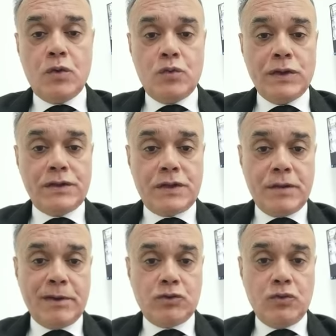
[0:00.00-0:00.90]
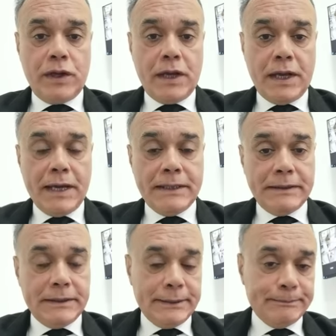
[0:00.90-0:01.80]
with hematuria
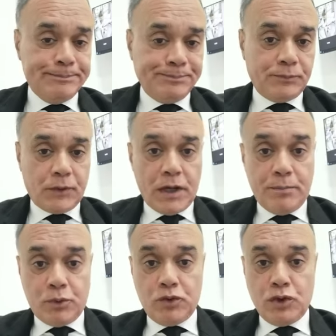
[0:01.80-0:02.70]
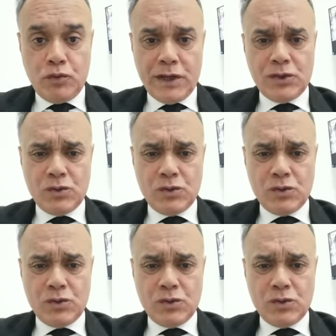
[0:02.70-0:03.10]
and proteinuria.